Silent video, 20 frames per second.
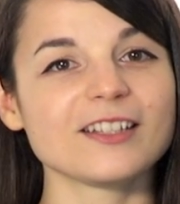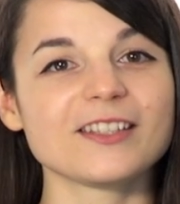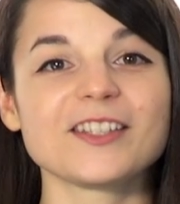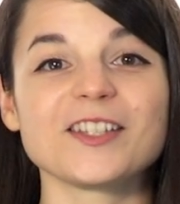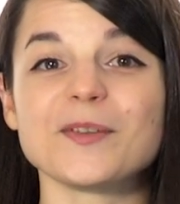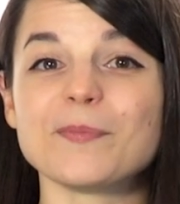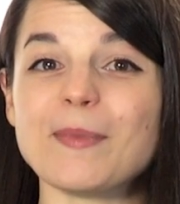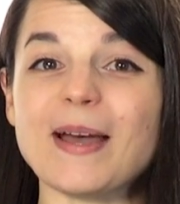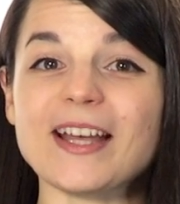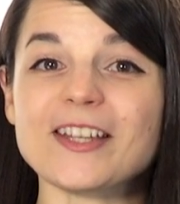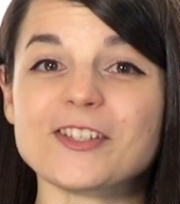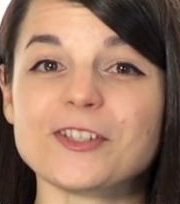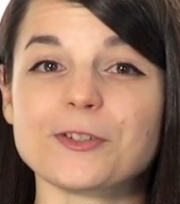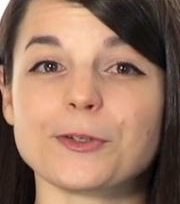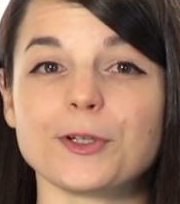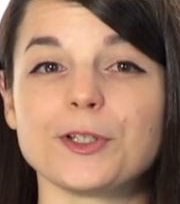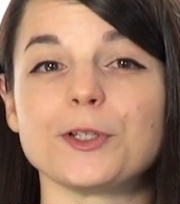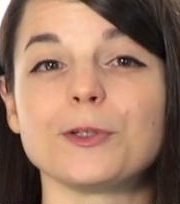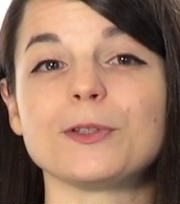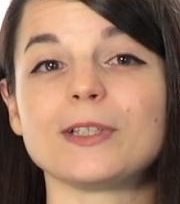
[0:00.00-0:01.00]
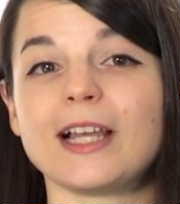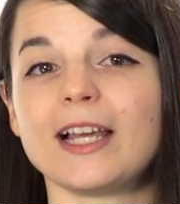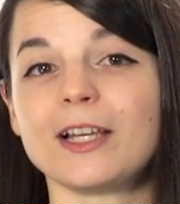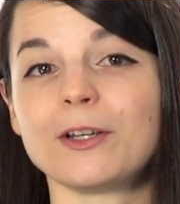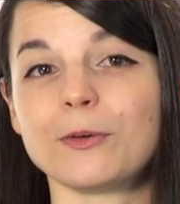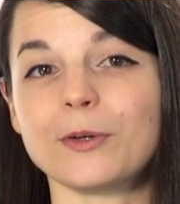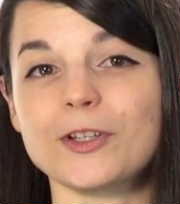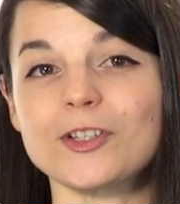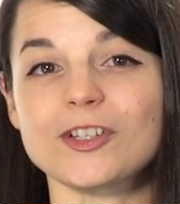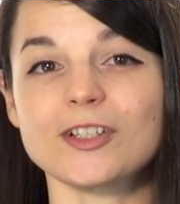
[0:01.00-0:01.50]
To master a new
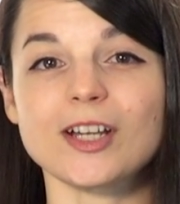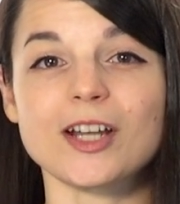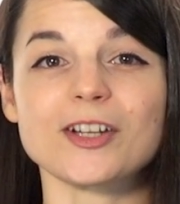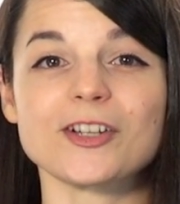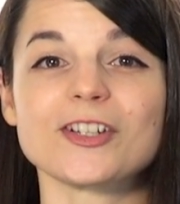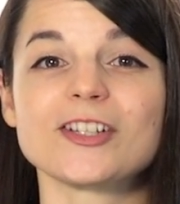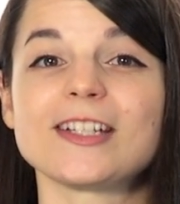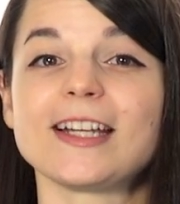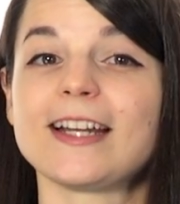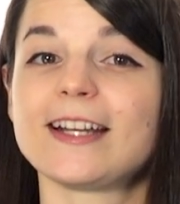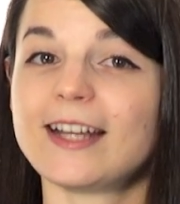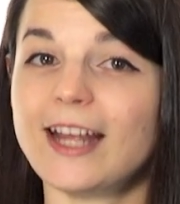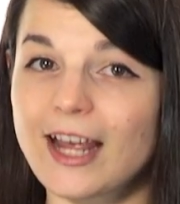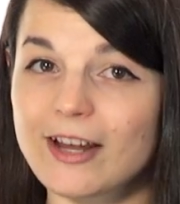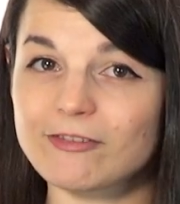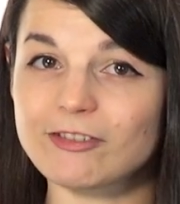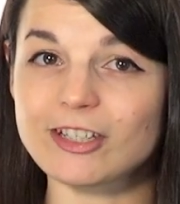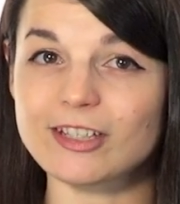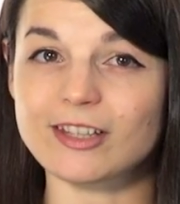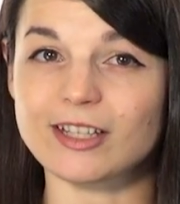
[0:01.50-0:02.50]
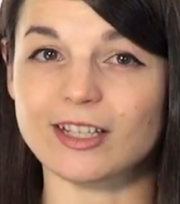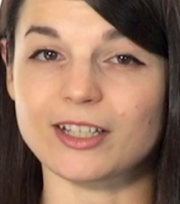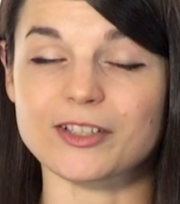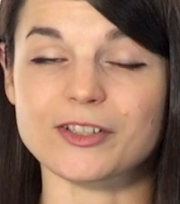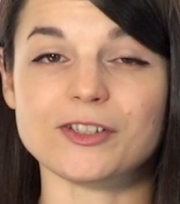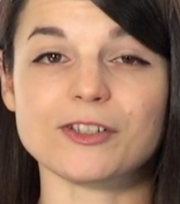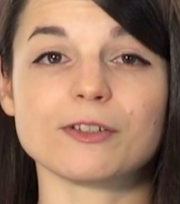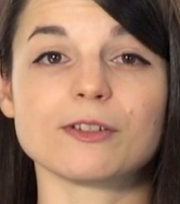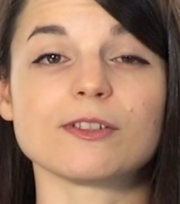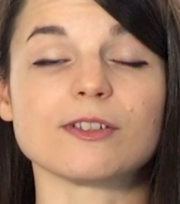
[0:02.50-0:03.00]
language and understand everything as
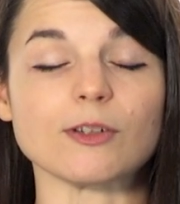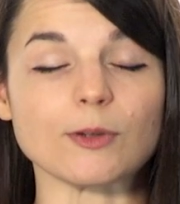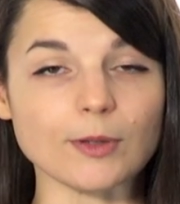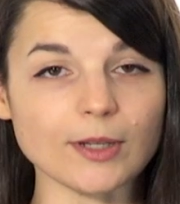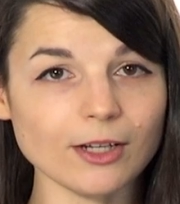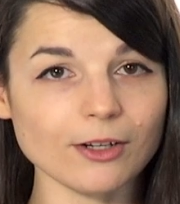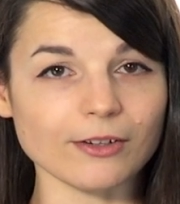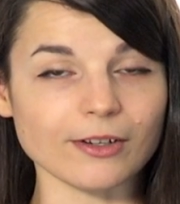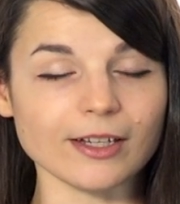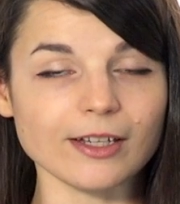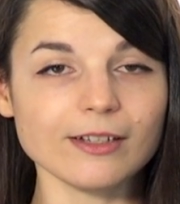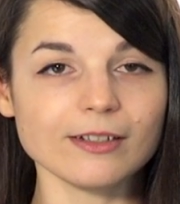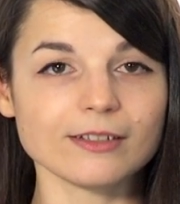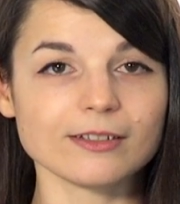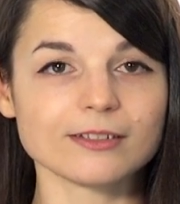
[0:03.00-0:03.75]
soon as you hear it,